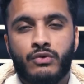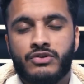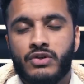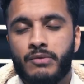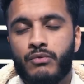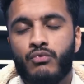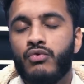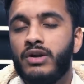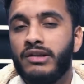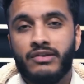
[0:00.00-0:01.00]
which is gonna be
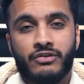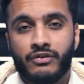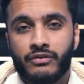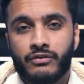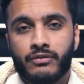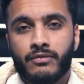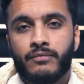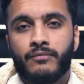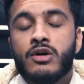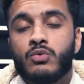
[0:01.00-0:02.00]
really delicious.
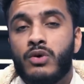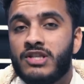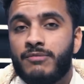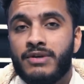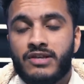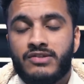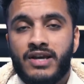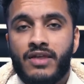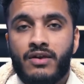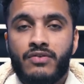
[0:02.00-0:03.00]
So once I've mixed that
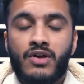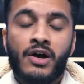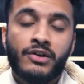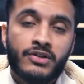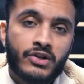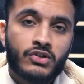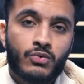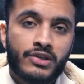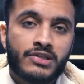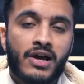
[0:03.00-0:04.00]
together, the onions are done to
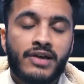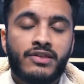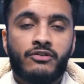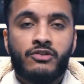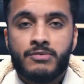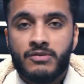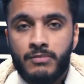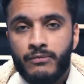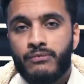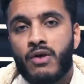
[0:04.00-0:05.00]
one side, the chips have
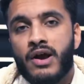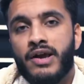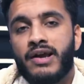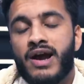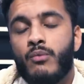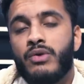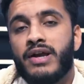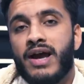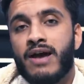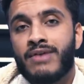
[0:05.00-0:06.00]
been frying, and we
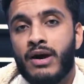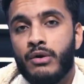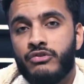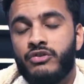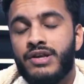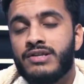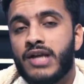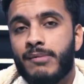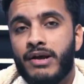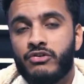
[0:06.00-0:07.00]
have our cheese.
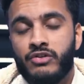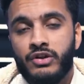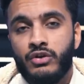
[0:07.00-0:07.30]
I'm actually